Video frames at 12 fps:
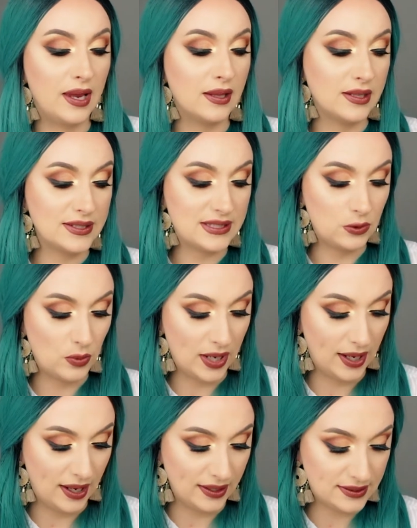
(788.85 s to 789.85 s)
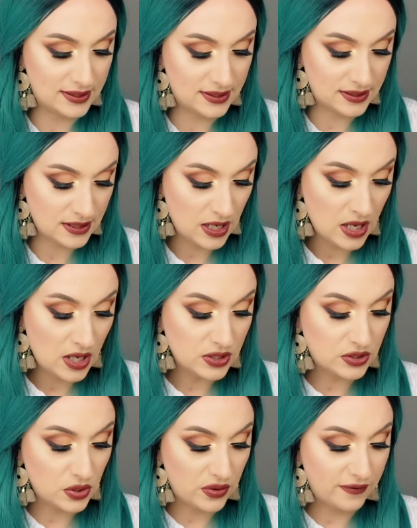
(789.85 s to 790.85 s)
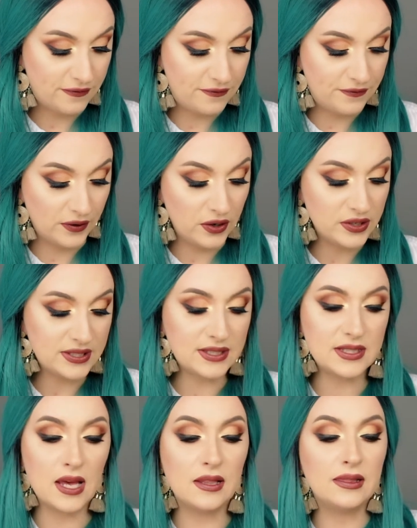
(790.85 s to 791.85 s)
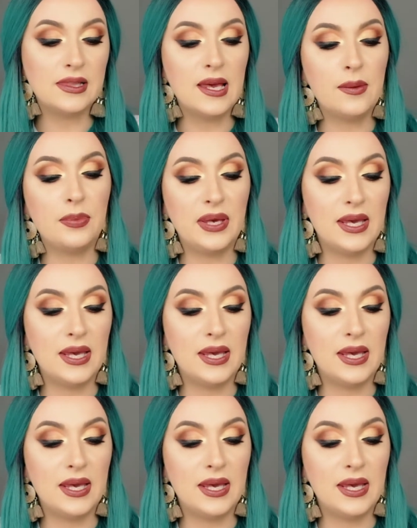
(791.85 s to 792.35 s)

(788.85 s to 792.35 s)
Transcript: and let's see what I got. So the first lip